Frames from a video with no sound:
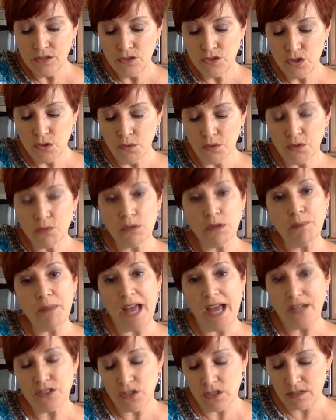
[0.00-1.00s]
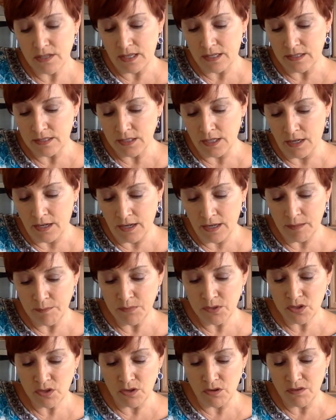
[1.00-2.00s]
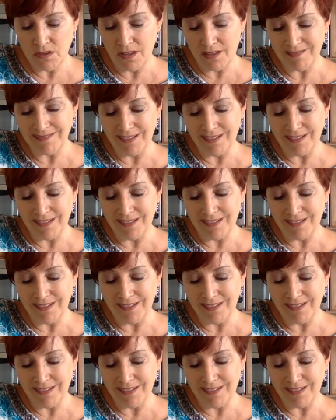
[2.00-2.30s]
two or three batches at a time so that